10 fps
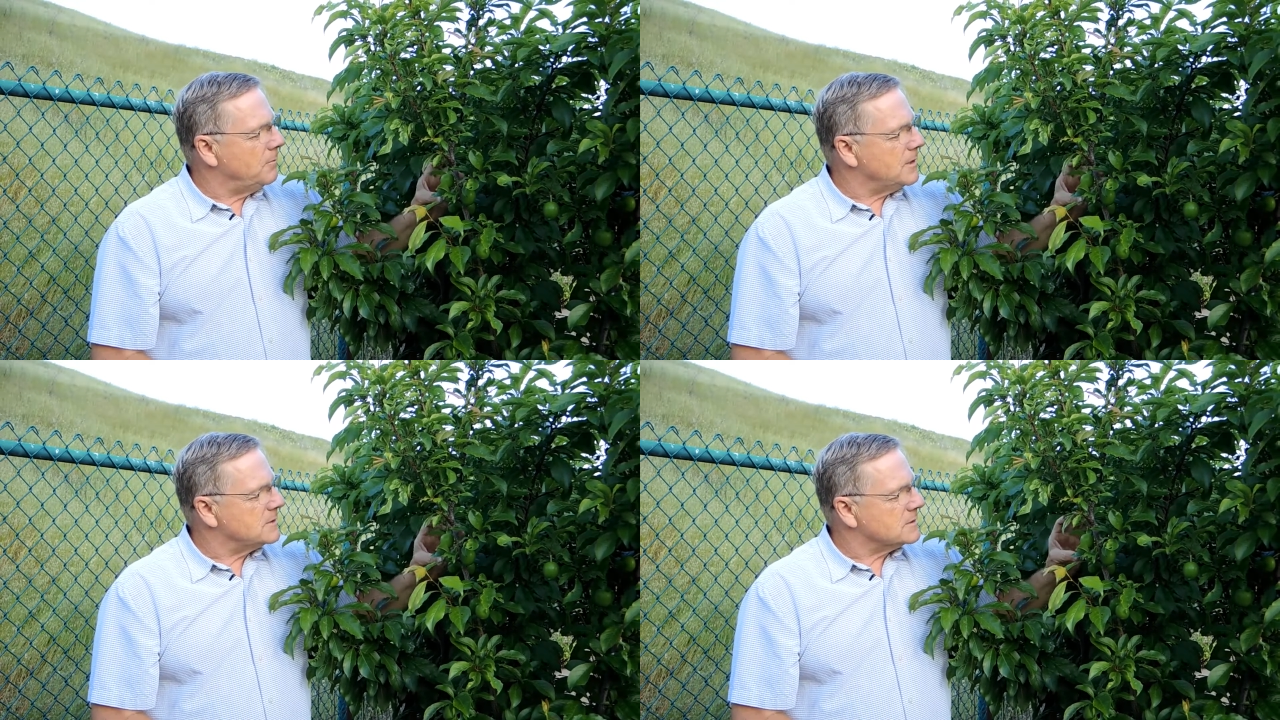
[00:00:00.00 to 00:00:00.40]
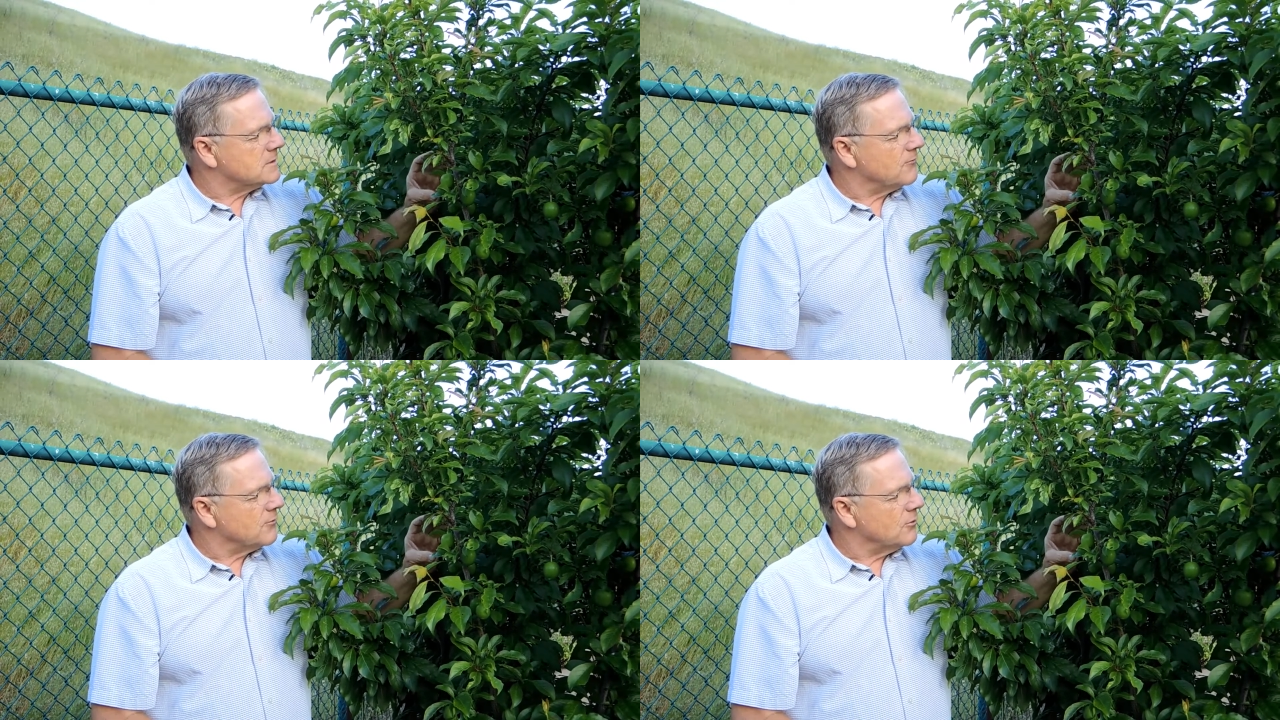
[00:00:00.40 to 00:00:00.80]
pieces
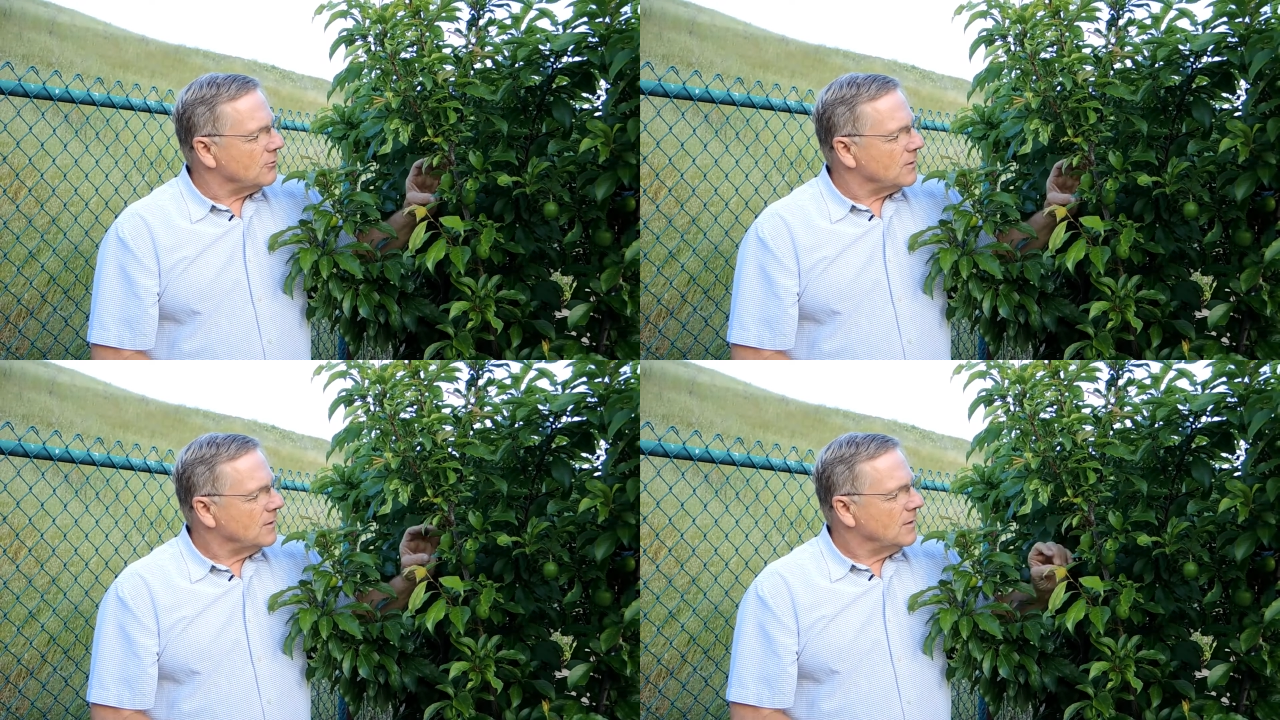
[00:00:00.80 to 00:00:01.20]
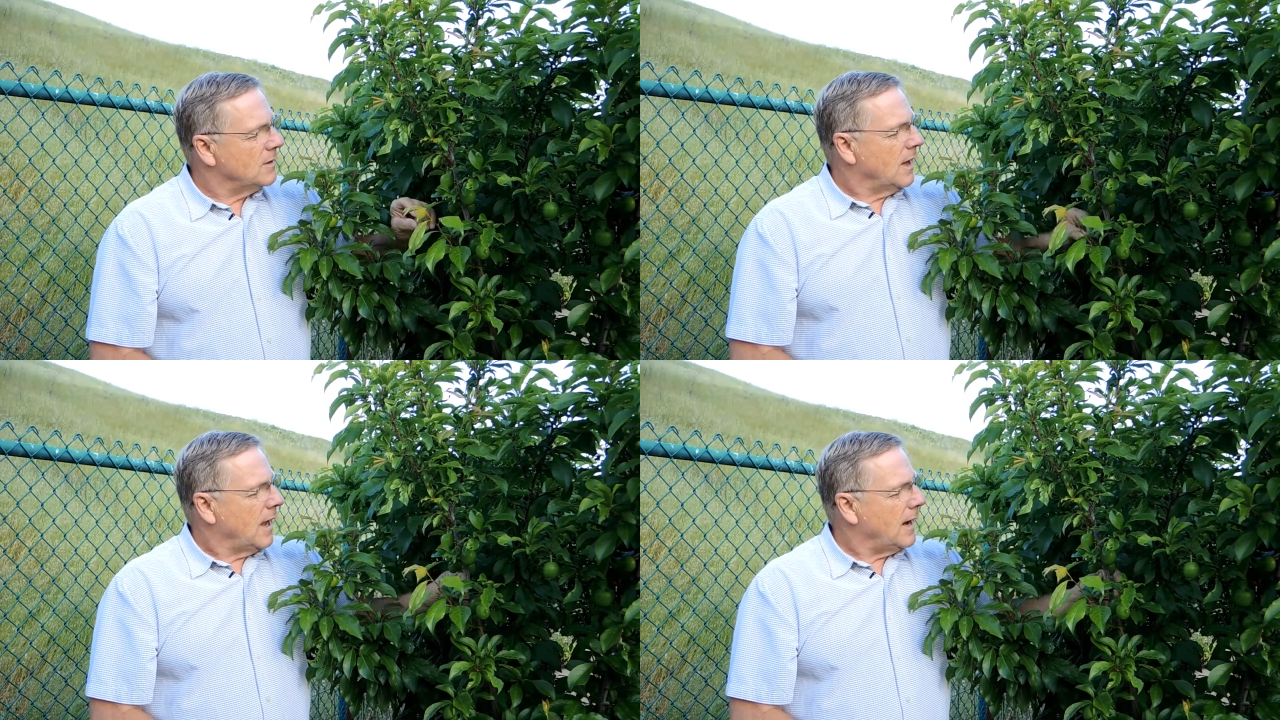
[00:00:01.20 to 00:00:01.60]
of fruit.
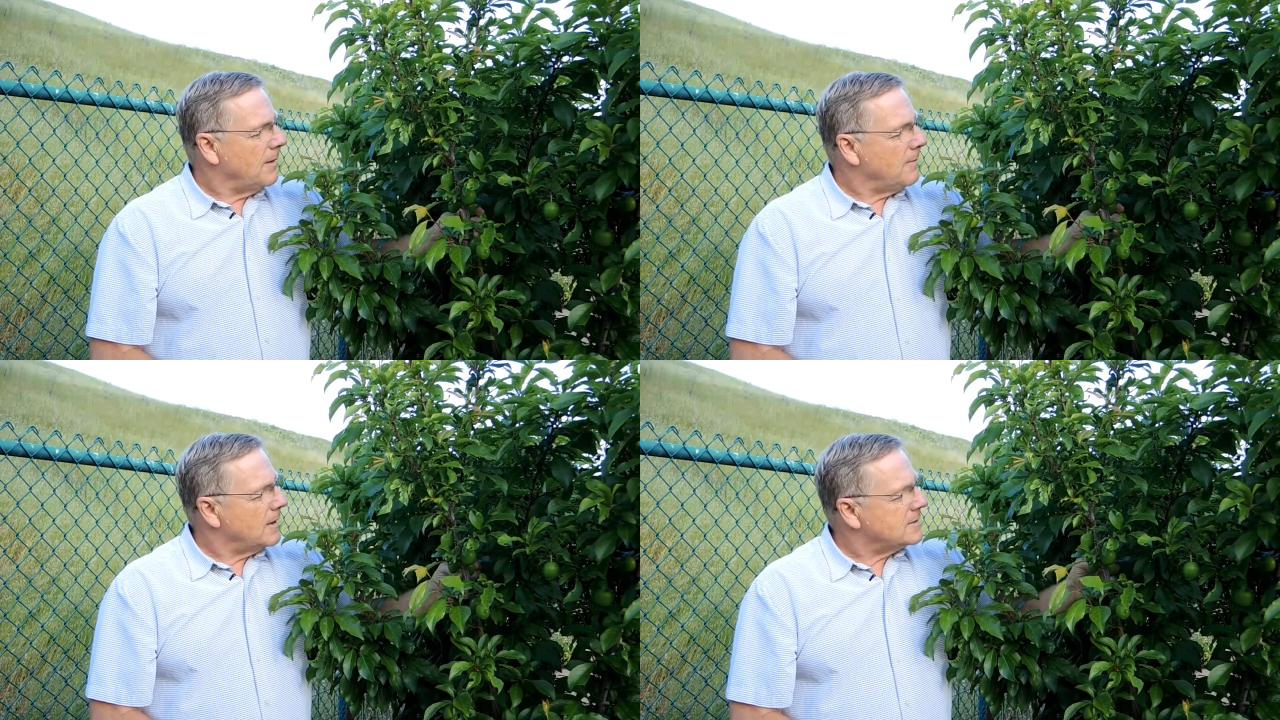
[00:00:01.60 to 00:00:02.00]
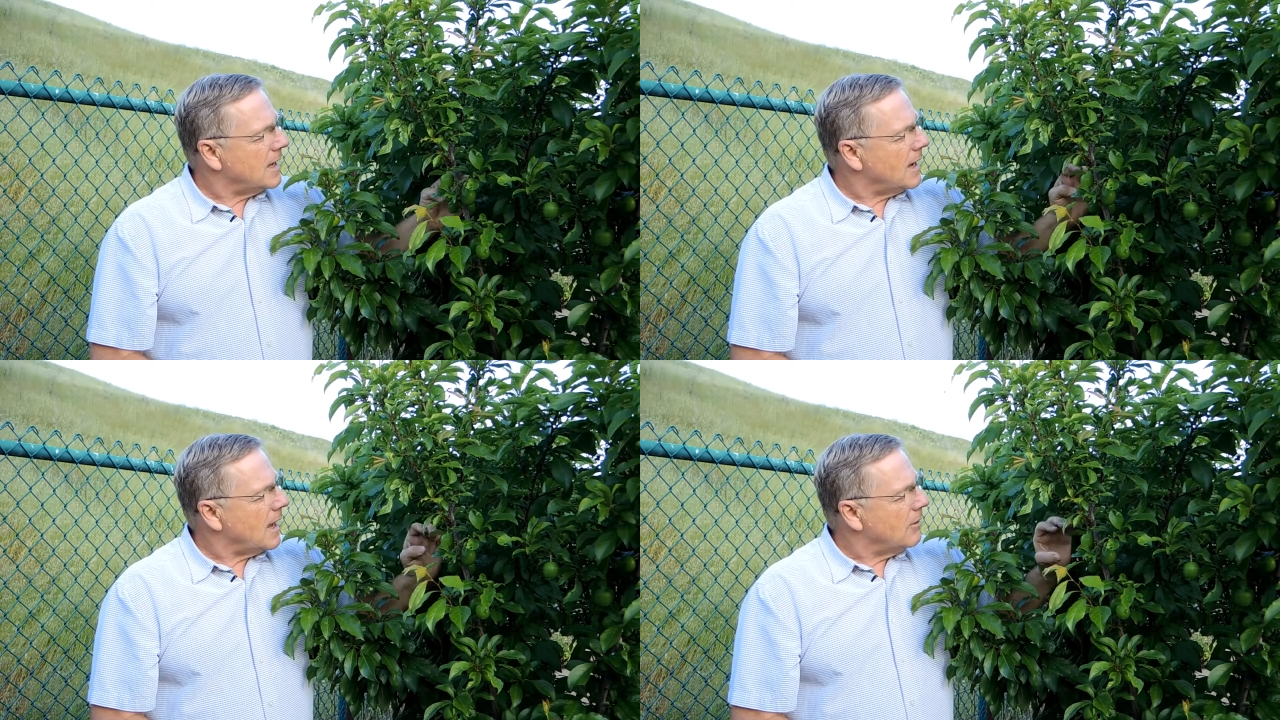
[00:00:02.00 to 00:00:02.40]
And I may
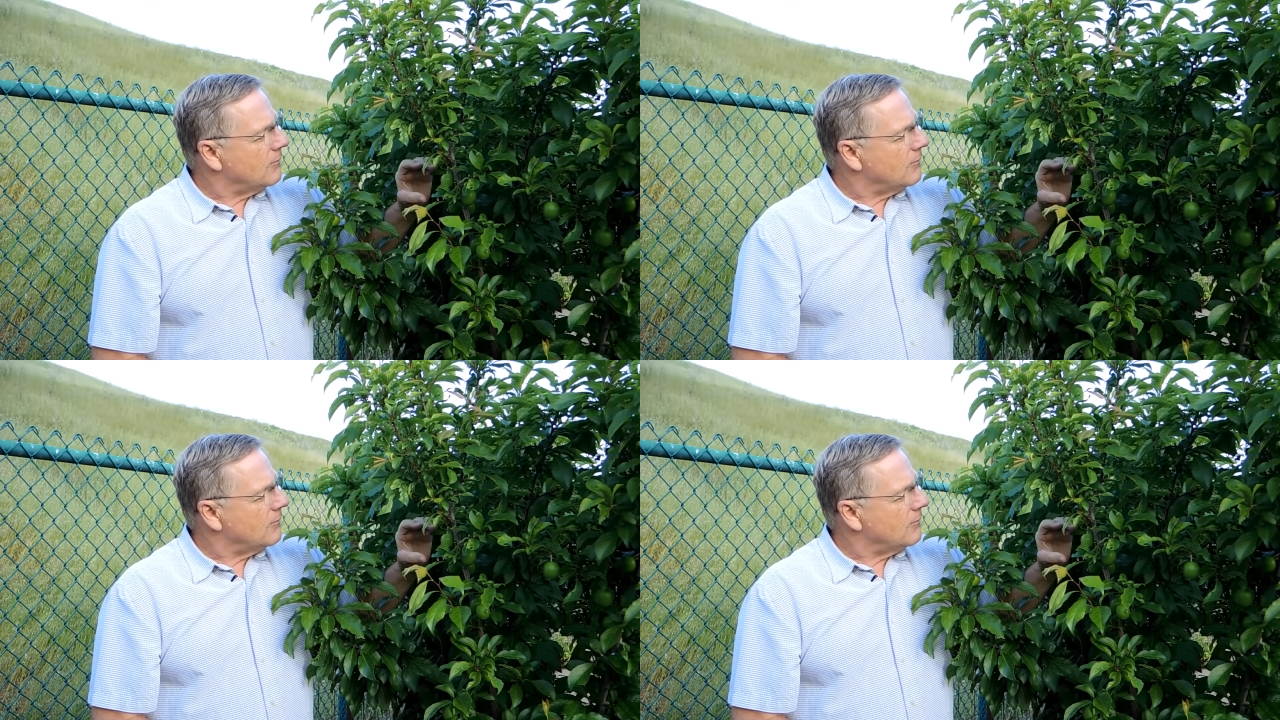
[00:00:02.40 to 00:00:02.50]
take out